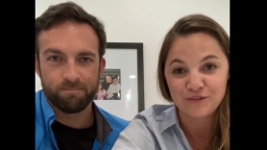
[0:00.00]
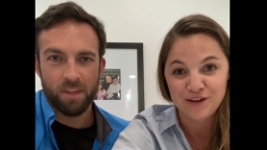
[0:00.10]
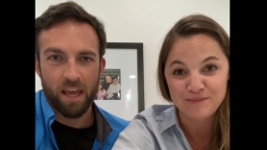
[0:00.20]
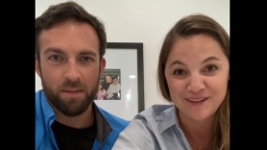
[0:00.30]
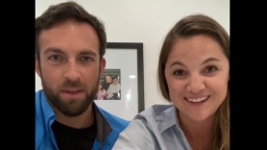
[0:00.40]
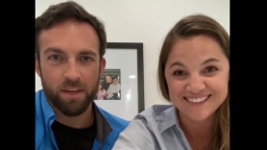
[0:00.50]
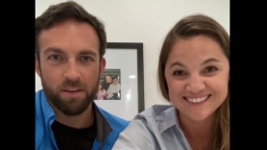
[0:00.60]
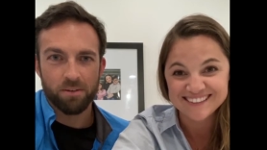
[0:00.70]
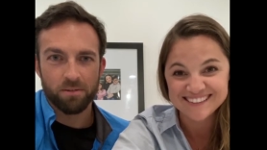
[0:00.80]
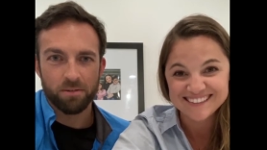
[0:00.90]
Speaker 1: family. Yeah,
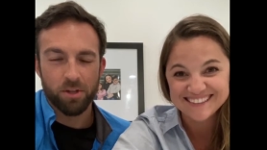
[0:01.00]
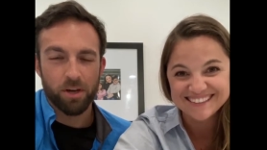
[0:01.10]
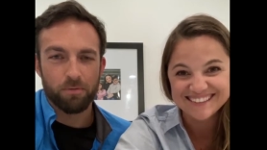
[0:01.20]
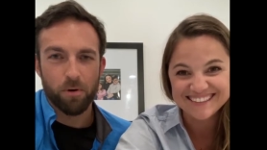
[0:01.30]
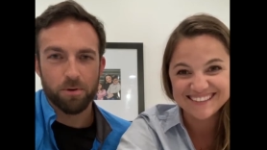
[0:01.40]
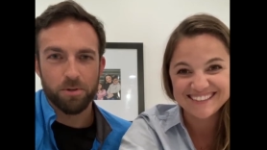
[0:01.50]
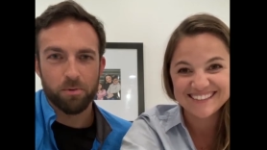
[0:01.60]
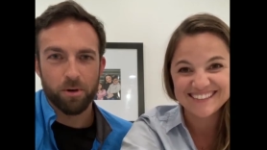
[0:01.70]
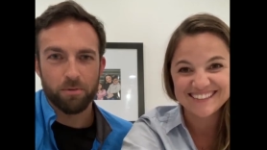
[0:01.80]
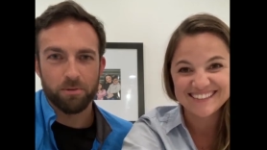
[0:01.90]
thank you. Looking forward to a
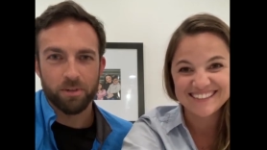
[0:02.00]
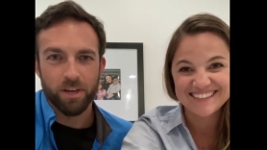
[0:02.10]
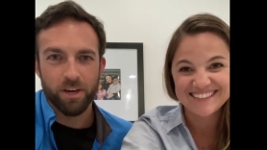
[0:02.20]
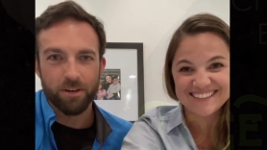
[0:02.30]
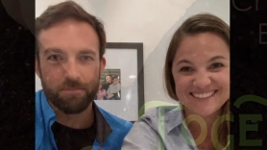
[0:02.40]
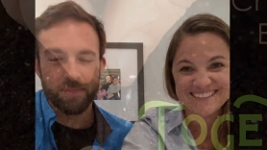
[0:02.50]
wonderful year.